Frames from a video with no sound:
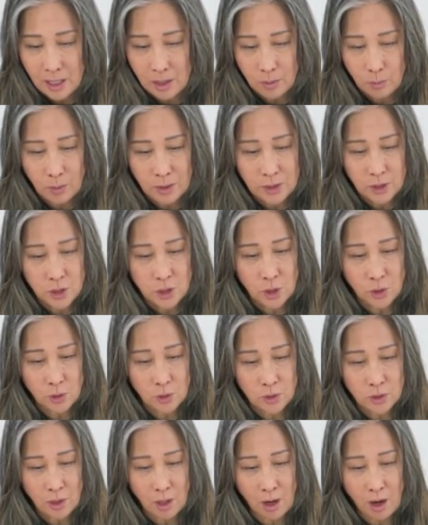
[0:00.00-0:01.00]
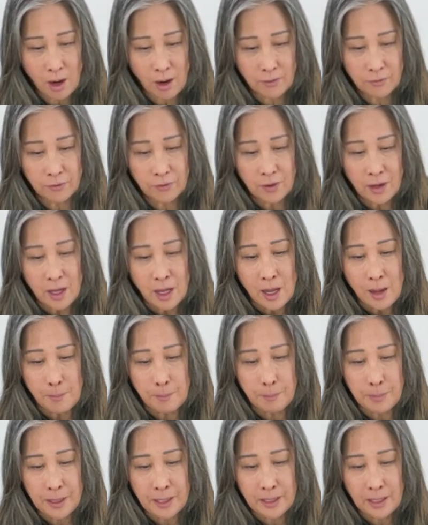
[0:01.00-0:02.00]
Was turned off,
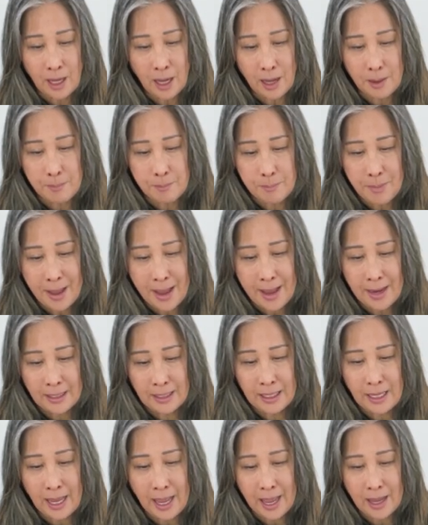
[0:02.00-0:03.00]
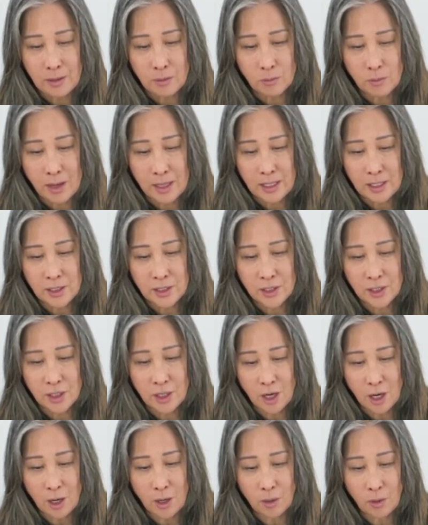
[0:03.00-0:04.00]
but I'm back and ready to
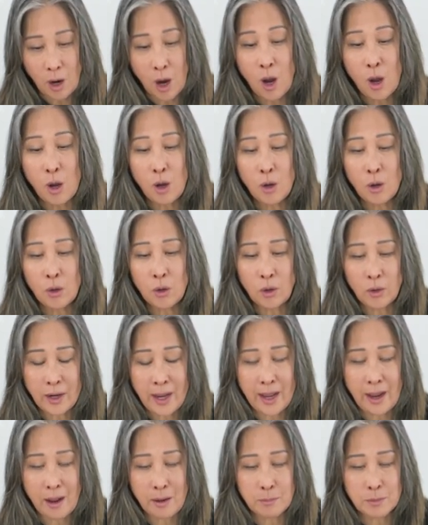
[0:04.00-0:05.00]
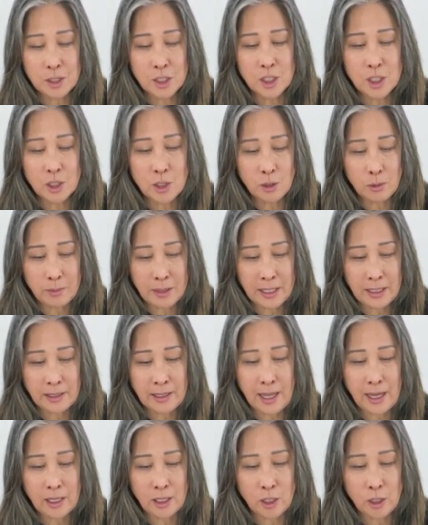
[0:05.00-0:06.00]
go. Oh, okay. I'm assuming
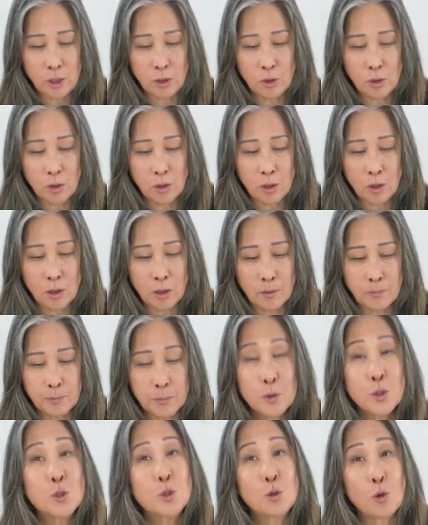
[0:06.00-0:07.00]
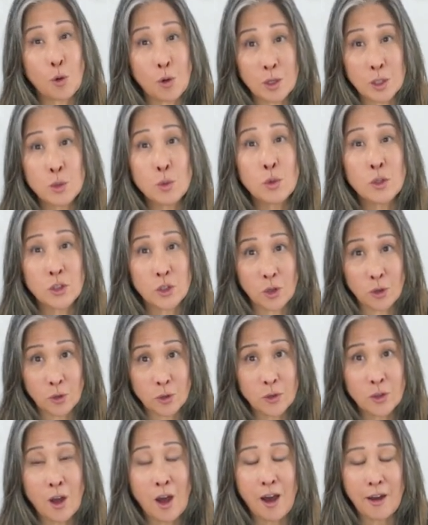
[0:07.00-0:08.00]
that your stores were
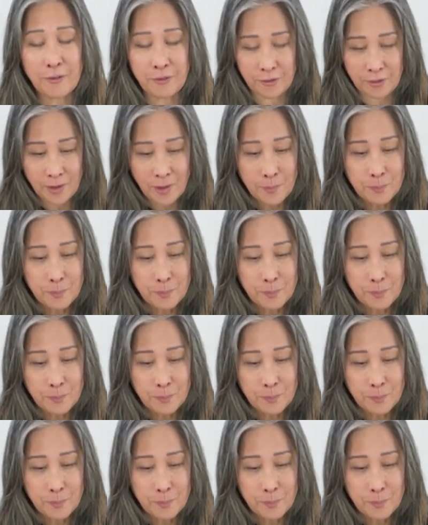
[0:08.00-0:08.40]
turned off,